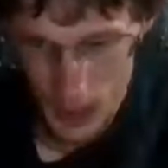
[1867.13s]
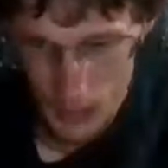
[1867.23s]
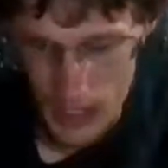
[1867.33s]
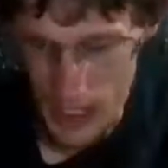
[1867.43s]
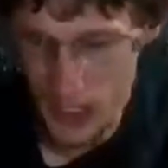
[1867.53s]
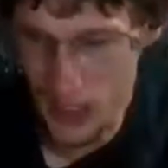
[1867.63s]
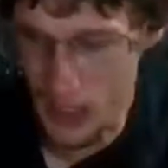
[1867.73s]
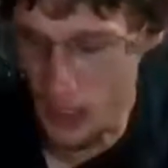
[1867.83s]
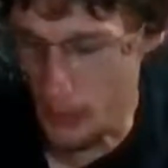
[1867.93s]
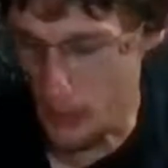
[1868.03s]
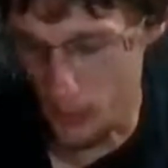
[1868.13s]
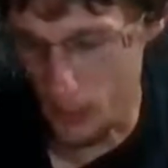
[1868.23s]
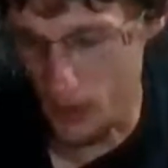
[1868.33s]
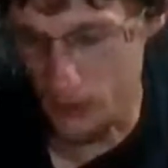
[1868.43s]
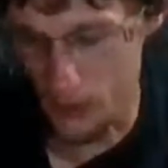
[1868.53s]
But I actually know people who
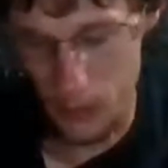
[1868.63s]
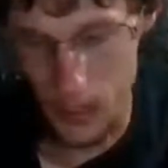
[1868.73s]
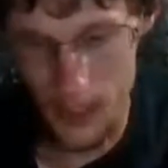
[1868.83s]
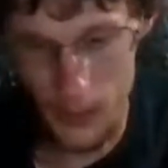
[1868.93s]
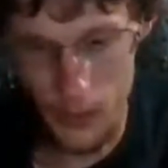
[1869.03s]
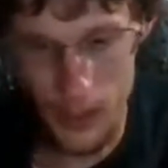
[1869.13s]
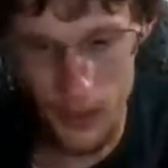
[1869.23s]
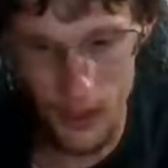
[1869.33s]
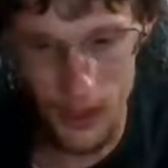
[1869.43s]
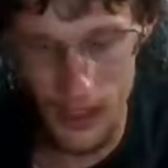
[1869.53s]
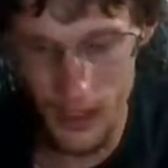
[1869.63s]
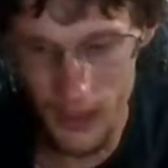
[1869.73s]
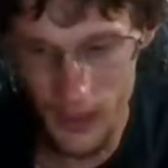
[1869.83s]
live in places where it's hard.